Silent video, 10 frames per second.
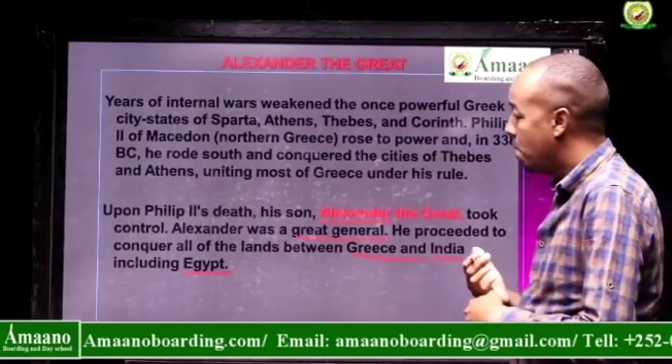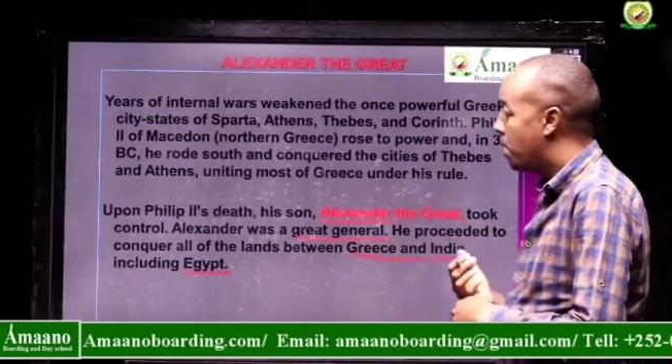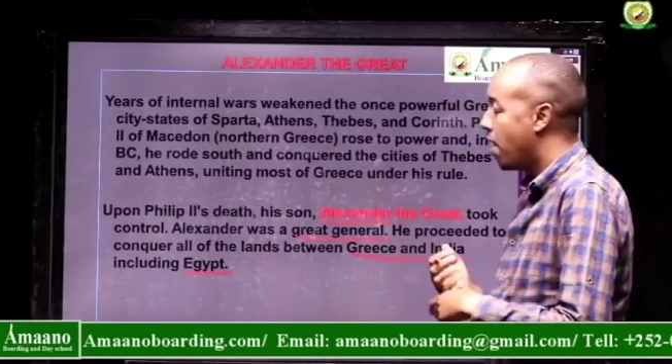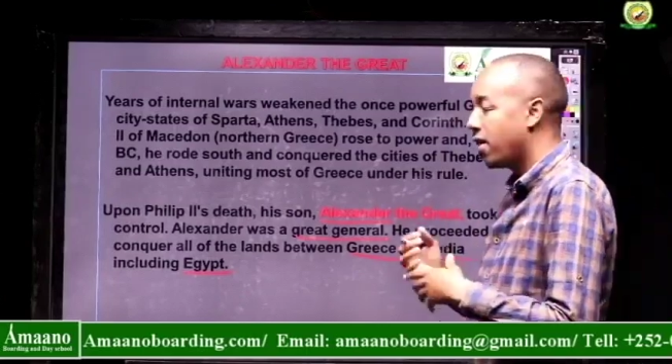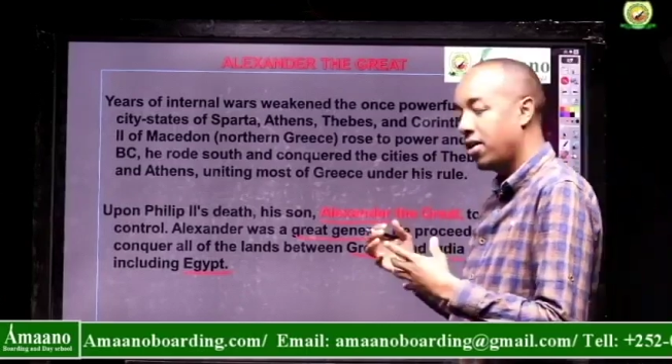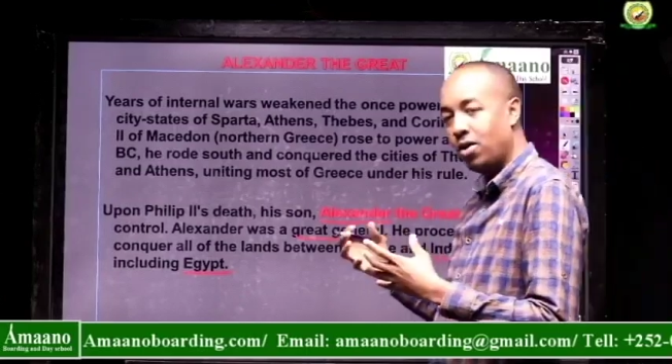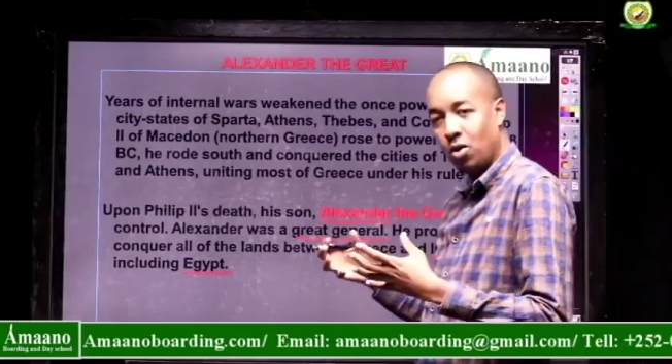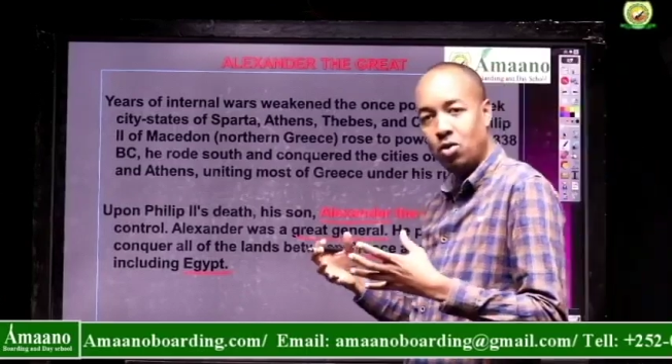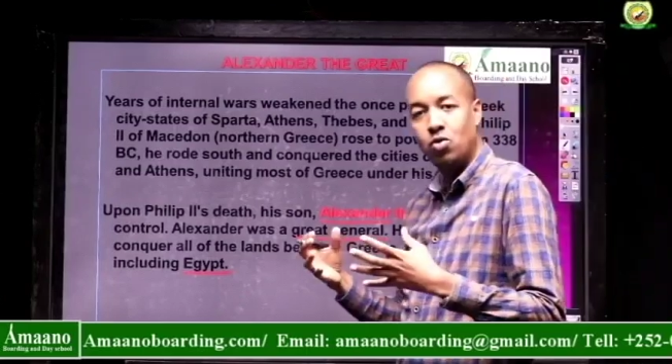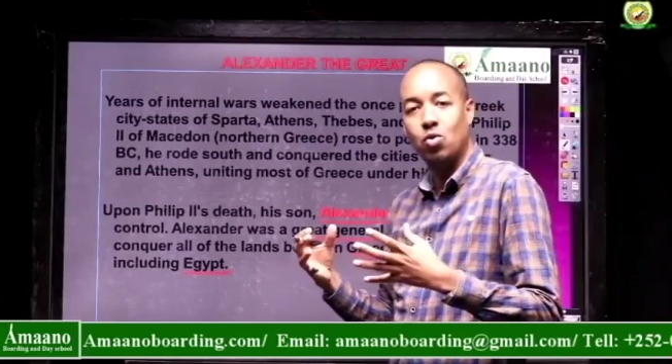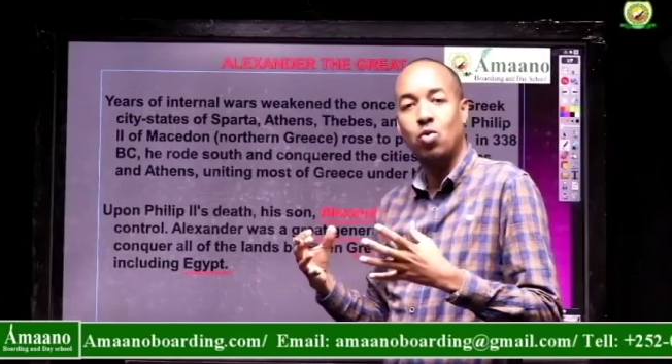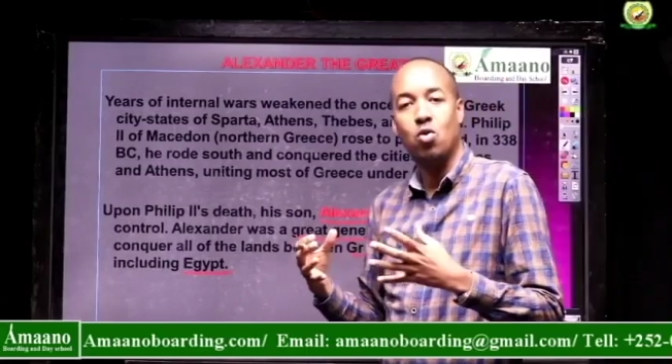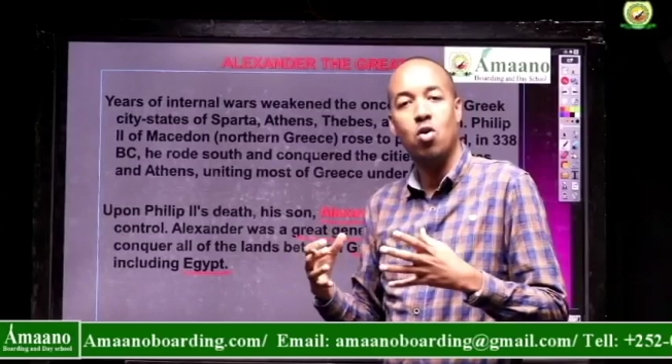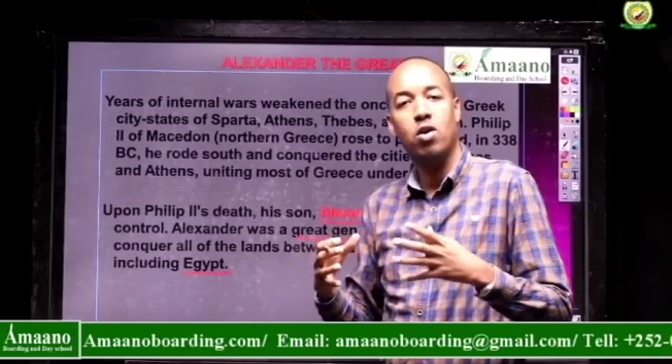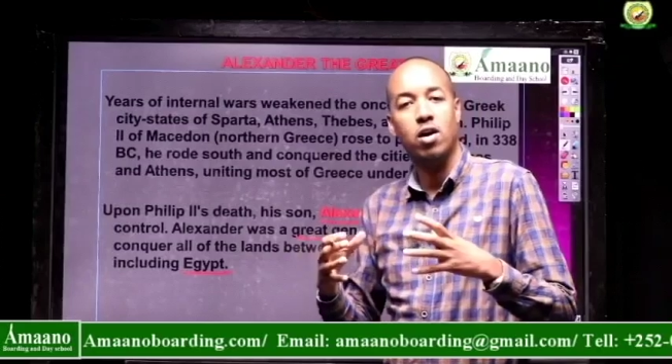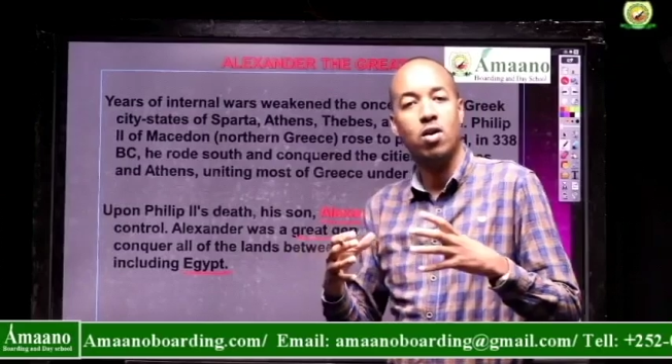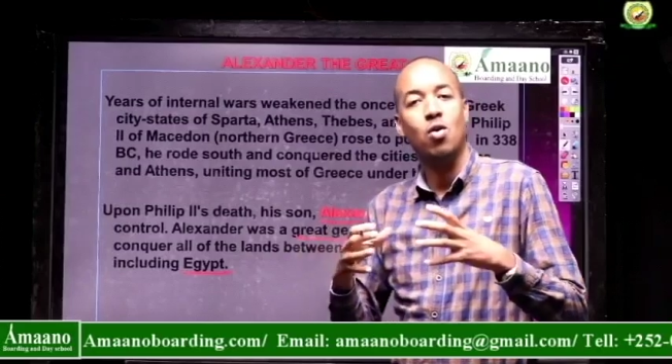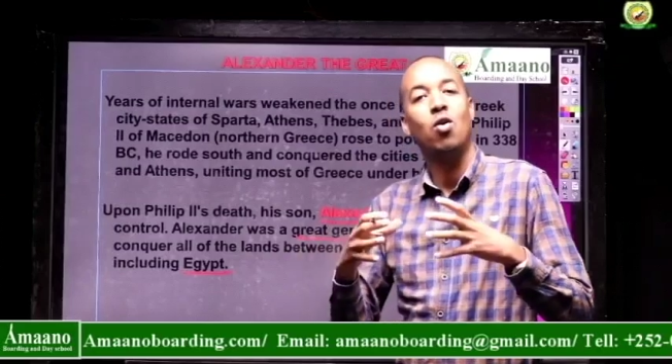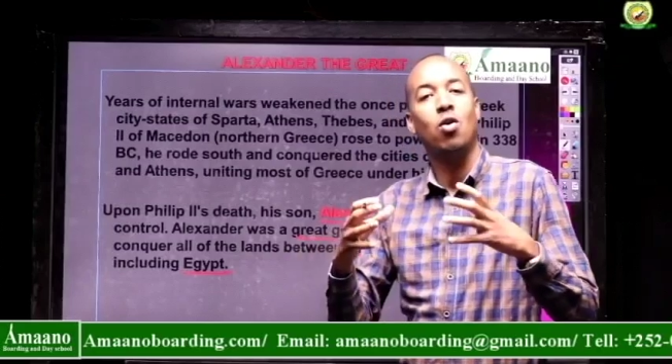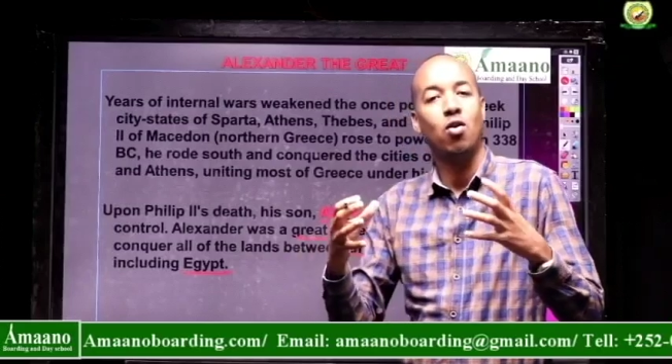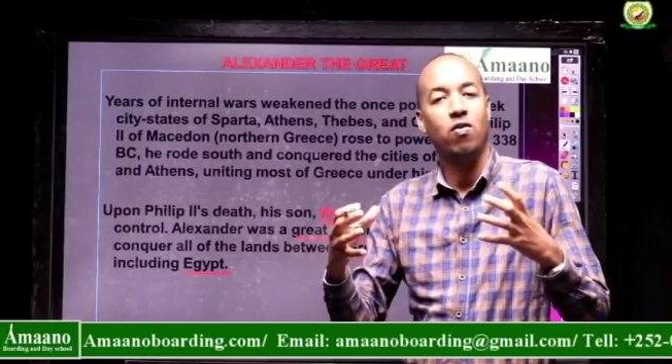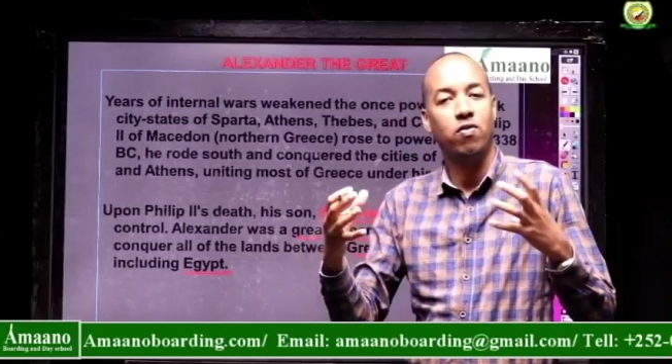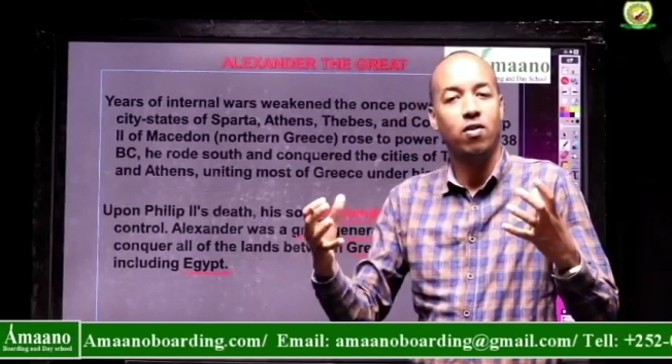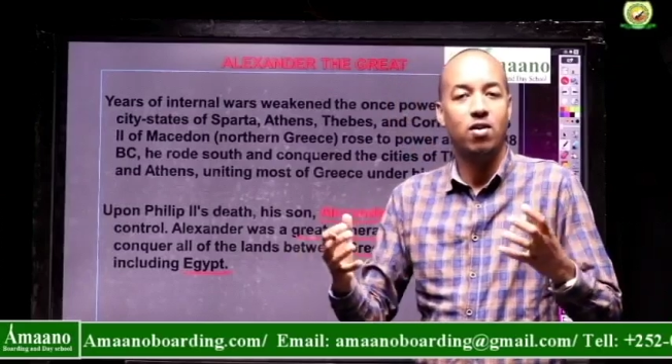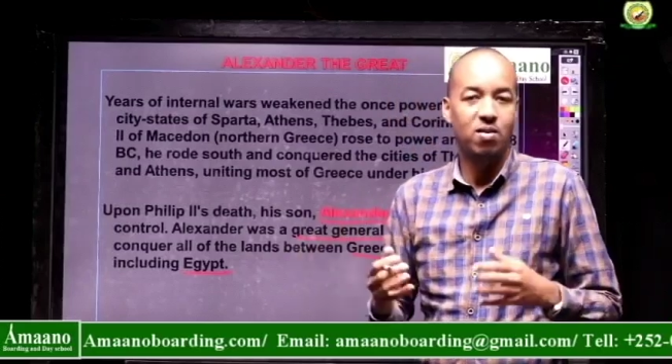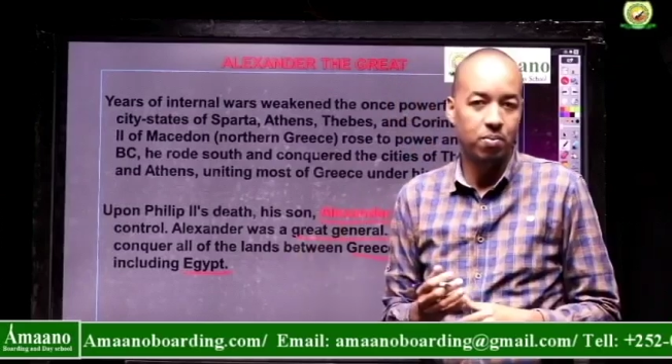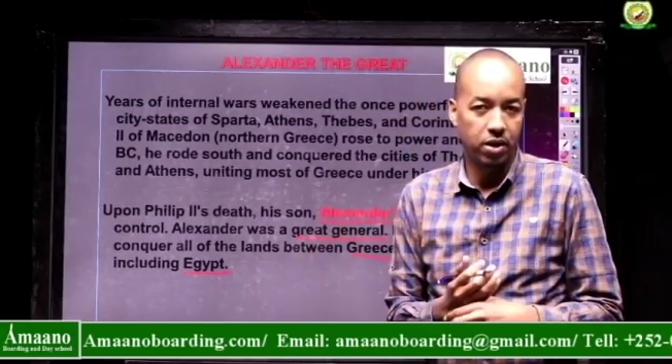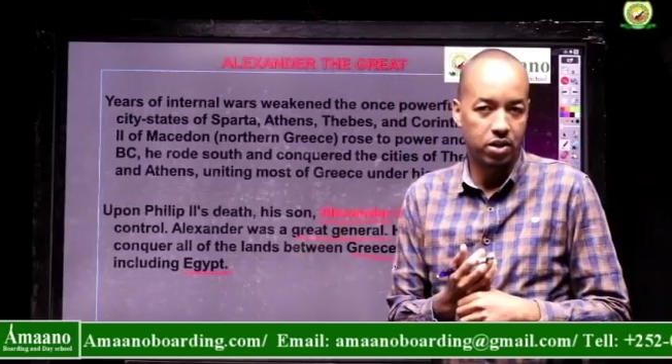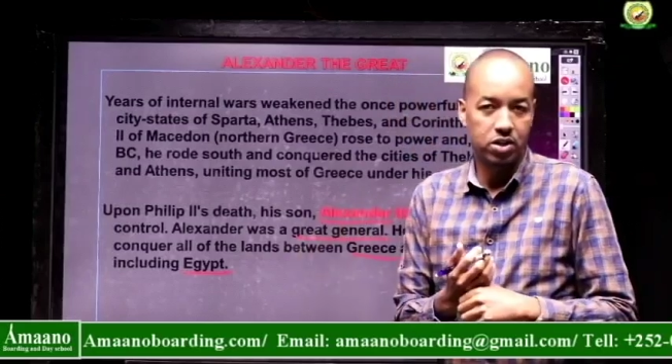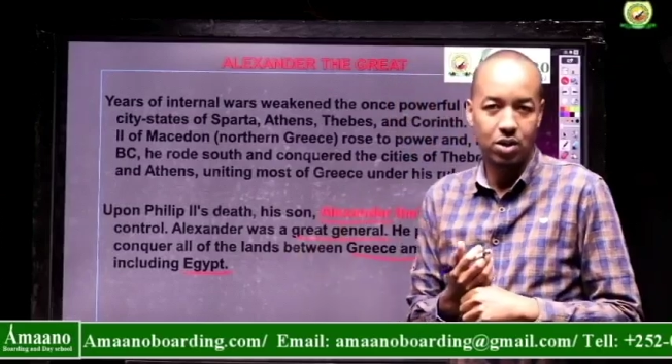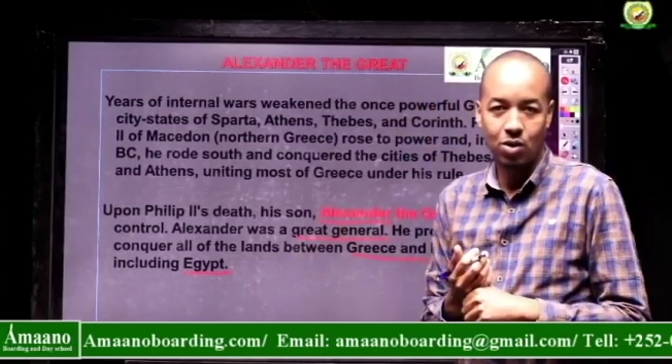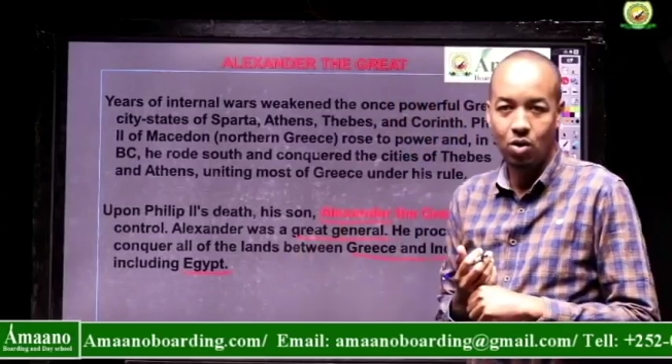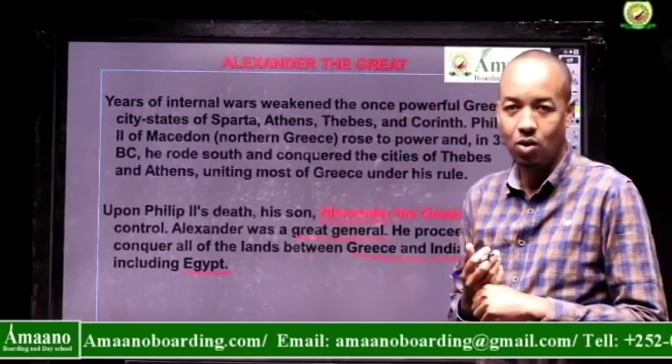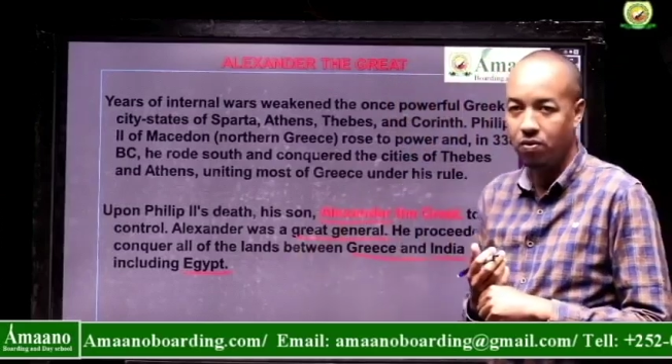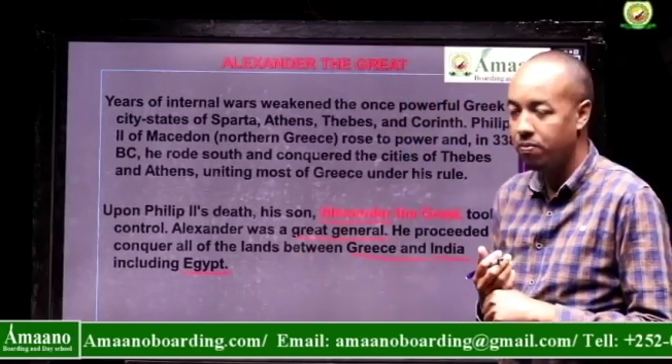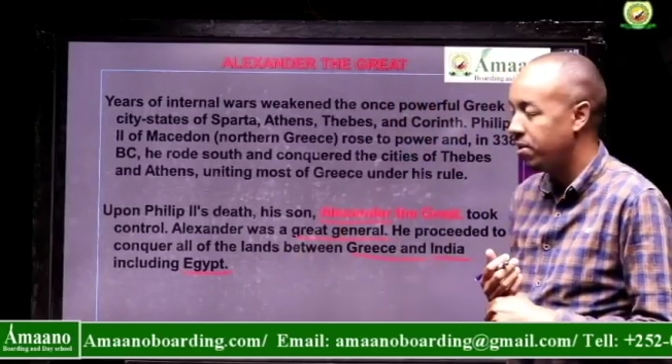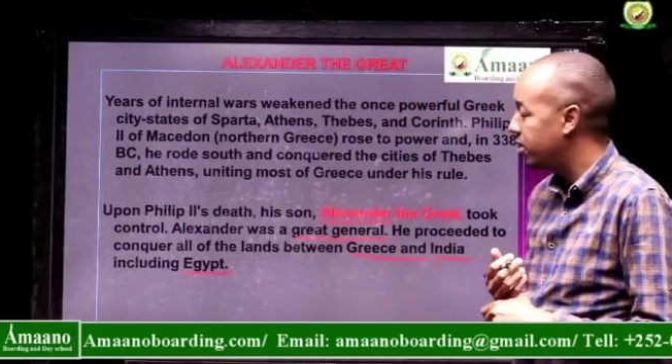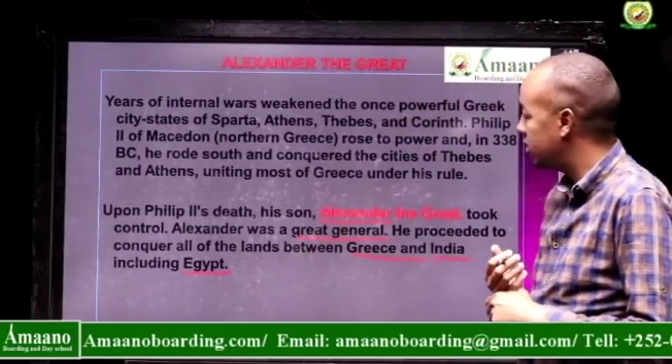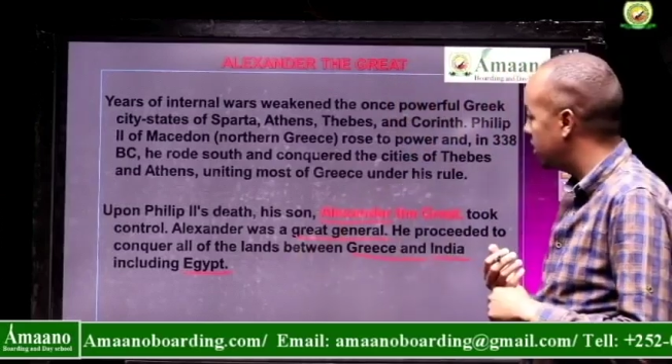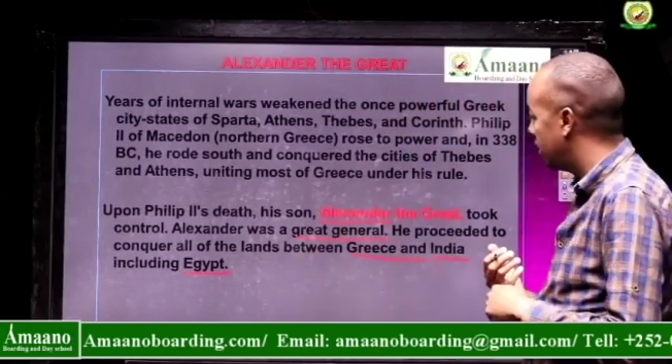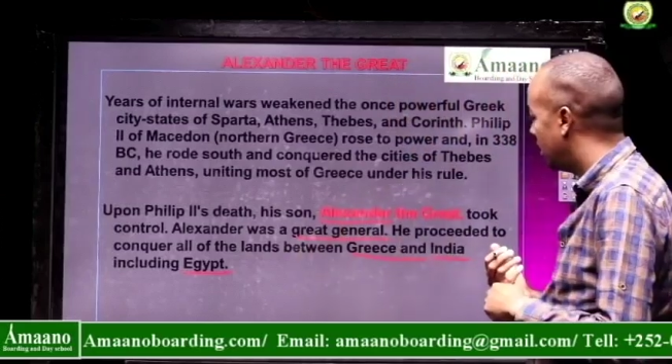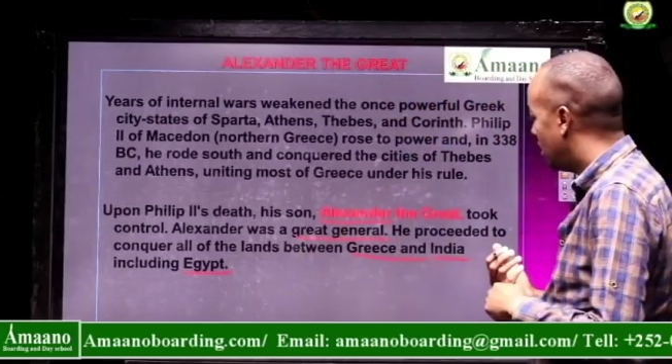embarked on to conquer all of Persia.